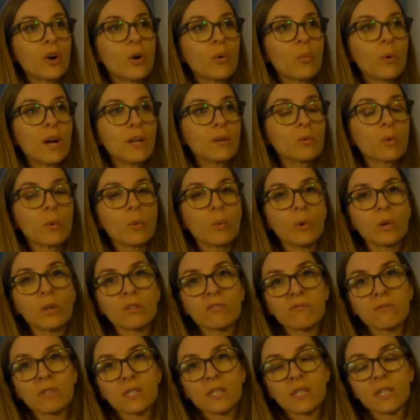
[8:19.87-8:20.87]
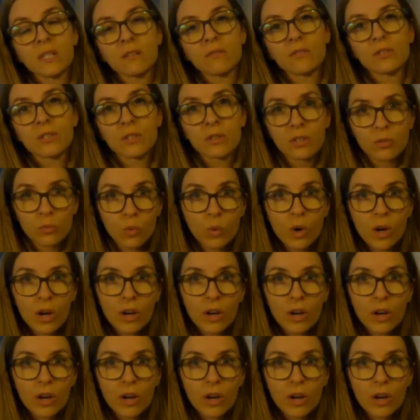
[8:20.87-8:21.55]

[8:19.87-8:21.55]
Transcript: when we will receive the